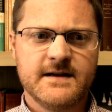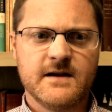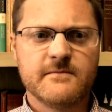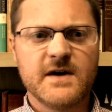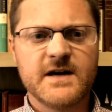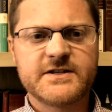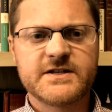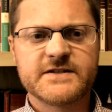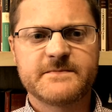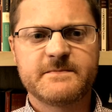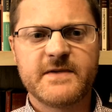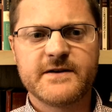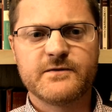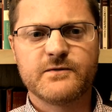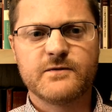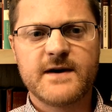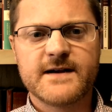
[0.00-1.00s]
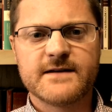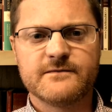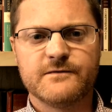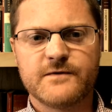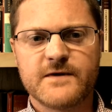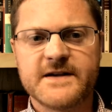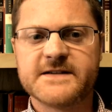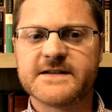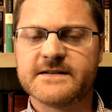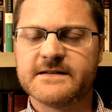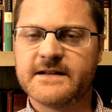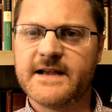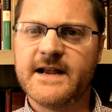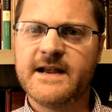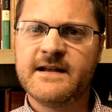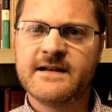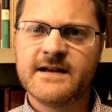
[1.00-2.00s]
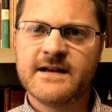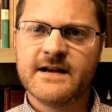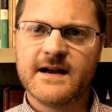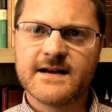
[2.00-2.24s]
Now, much has been written recently